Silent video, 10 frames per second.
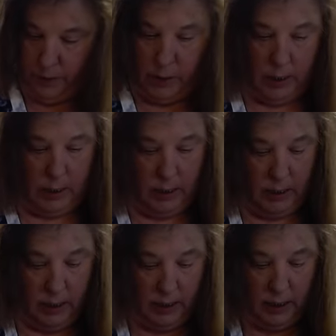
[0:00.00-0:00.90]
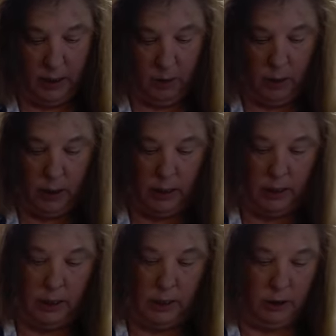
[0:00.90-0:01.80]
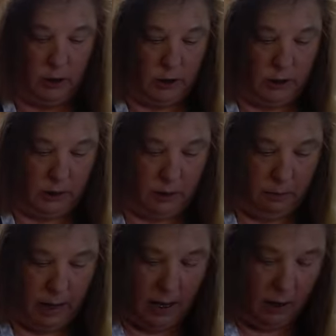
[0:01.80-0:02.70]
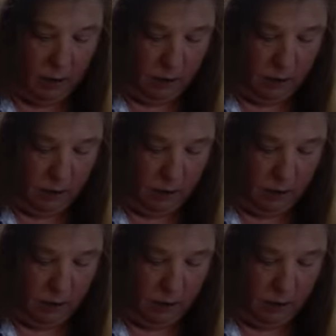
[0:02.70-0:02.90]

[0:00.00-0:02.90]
And I think we're going to do just about